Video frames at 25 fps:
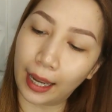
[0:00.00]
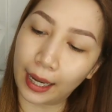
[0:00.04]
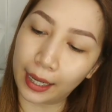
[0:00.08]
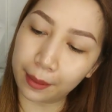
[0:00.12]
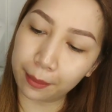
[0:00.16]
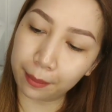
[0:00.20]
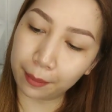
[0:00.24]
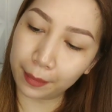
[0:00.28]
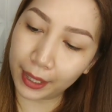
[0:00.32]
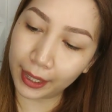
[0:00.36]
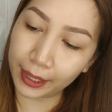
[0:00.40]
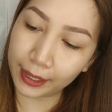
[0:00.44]

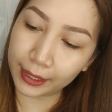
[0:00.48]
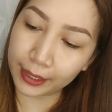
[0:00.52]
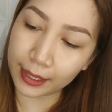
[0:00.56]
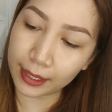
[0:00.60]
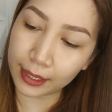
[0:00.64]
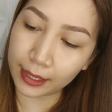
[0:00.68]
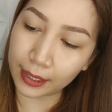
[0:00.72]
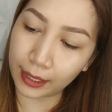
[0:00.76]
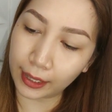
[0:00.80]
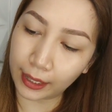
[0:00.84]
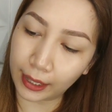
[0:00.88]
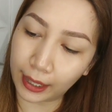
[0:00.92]
I
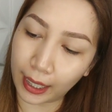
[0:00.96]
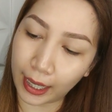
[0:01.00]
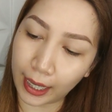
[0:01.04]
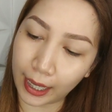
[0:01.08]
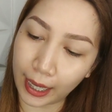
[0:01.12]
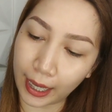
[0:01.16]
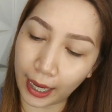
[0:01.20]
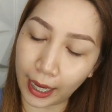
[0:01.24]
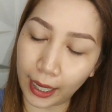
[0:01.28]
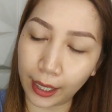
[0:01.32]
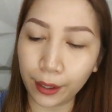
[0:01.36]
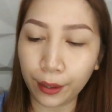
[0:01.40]
mixed the
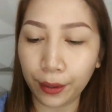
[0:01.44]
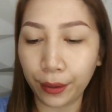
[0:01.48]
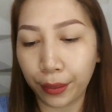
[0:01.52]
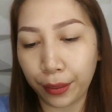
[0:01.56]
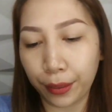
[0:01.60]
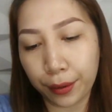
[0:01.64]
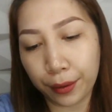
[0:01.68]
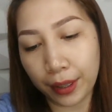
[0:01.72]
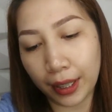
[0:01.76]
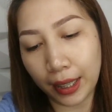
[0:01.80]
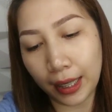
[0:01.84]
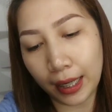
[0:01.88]

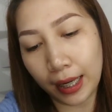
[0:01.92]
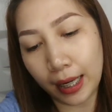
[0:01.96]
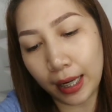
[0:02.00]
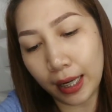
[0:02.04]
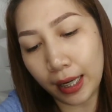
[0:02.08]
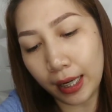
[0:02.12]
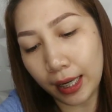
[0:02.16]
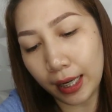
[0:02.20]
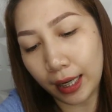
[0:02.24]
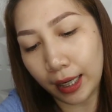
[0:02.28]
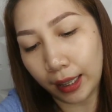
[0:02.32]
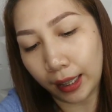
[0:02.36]

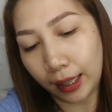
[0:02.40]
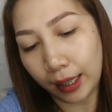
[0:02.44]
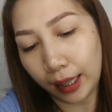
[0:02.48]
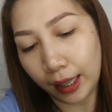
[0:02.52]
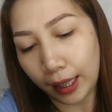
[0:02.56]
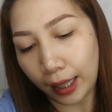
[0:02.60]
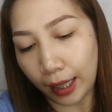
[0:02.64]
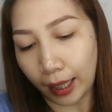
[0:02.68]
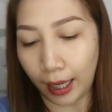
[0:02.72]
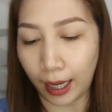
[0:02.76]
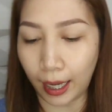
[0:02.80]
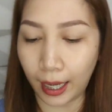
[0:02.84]
KA3
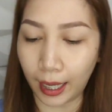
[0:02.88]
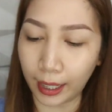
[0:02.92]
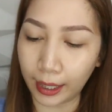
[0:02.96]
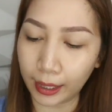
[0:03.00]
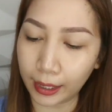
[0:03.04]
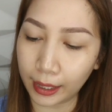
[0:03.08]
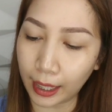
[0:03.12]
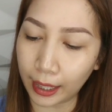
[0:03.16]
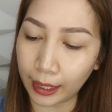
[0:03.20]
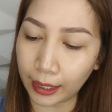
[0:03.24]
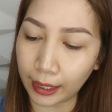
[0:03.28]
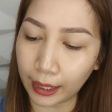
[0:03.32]

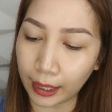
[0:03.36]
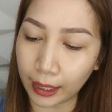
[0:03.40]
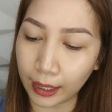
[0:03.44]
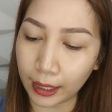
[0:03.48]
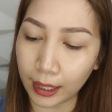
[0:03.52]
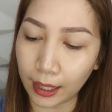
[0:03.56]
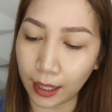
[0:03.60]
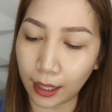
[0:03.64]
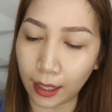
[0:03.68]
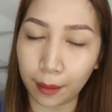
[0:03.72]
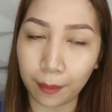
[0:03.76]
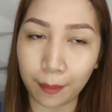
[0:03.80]
and
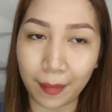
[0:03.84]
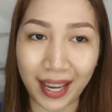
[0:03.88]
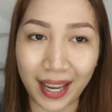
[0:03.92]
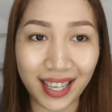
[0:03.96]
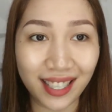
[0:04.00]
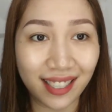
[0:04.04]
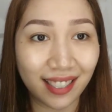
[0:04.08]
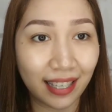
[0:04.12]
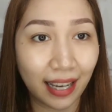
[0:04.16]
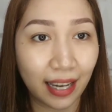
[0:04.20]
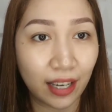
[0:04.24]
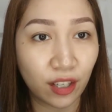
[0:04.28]

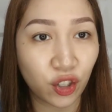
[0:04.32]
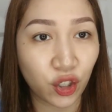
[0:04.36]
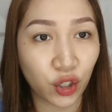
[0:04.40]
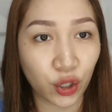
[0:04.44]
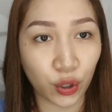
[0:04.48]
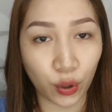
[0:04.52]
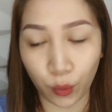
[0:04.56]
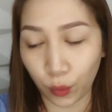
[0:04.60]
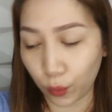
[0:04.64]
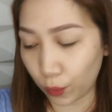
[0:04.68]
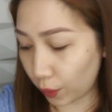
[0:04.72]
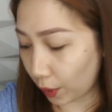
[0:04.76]

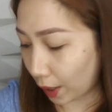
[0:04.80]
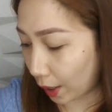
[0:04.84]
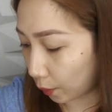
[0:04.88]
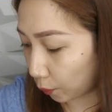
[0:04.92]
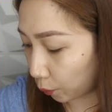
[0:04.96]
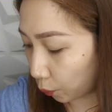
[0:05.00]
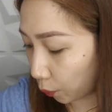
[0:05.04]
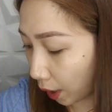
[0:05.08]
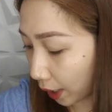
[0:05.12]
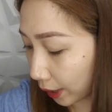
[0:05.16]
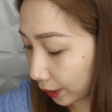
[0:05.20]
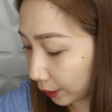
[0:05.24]

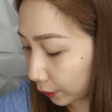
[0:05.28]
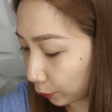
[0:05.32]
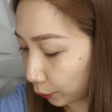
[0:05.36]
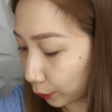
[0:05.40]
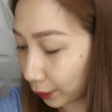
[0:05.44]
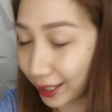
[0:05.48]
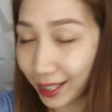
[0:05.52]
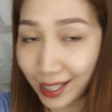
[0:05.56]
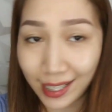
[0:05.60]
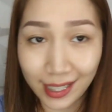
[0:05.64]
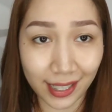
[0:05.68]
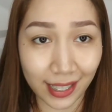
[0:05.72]
SH1
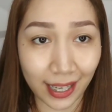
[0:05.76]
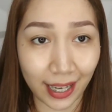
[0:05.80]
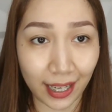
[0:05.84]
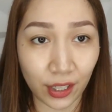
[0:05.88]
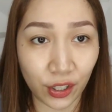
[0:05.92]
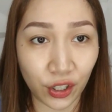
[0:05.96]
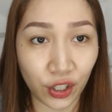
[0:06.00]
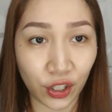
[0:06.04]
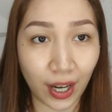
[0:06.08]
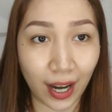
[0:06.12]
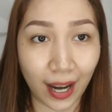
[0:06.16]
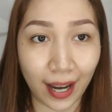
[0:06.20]
or
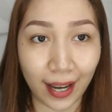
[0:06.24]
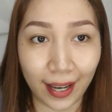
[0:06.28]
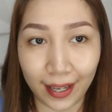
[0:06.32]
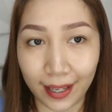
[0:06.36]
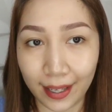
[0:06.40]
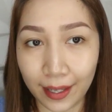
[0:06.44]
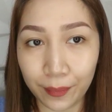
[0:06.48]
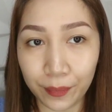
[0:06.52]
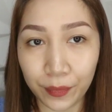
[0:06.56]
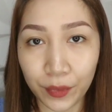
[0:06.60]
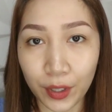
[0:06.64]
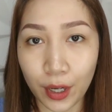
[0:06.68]

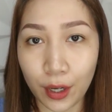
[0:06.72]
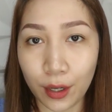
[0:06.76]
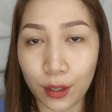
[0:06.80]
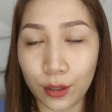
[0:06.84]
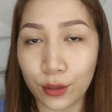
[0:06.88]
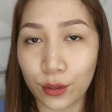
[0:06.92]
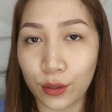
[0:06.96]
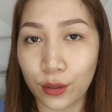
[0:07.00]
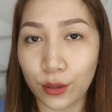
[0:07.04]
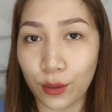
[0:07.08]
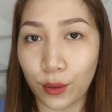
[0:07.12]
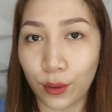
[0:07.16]
SHI.
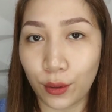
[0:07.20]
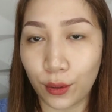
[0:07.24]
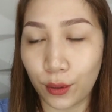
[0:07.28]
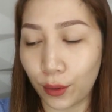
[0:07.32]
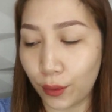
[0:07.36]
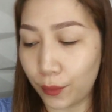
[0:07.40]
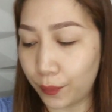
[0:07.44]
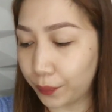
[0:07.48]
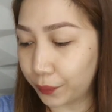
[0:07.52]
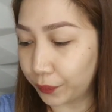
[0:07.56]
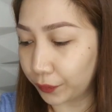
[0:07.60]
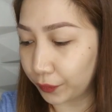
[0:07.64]

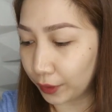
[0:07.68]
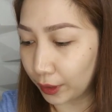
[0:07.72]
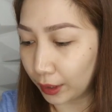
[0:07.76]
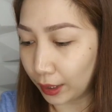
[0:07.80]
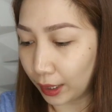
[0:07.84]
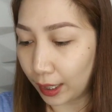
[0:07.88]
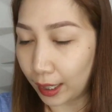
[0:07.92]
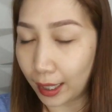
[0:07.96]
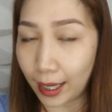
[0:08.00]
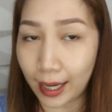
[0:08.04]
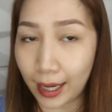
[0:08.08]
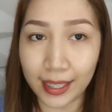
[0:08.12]
So
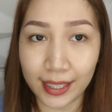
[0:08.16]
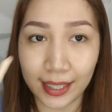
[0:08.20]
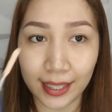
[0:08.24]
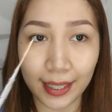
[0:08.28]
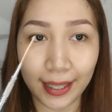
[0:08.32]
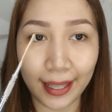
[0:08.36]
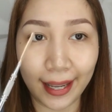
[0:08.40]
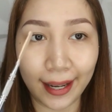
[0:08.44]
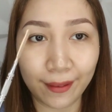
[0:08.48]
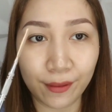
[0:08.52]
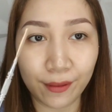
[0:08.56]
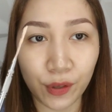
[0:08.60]
I
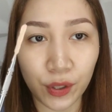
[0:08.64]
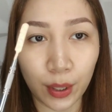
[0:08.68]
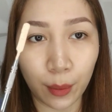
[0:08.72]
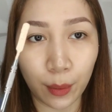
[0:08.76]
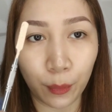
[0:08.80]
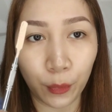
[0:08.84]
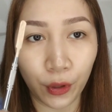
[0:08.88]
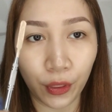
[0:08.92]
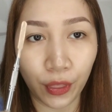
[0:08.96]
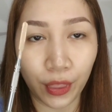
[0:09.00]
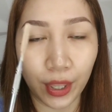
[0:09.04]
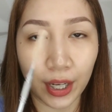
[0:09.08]
still have
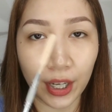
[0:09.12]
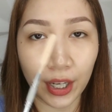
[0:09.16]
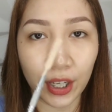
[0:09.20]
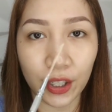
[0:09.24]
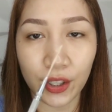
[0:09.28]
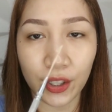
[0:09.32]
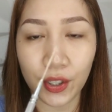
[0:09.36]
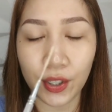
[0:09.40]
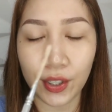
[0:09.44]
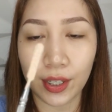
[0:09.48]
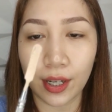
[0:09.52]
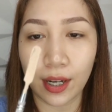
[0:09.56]
some of
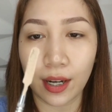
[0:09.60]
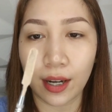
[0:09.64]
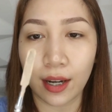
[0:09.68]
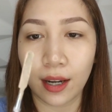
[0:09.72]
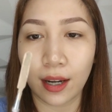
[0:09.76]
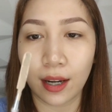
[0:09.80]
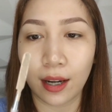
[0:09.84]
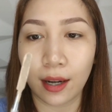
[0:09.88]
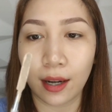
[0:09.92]
this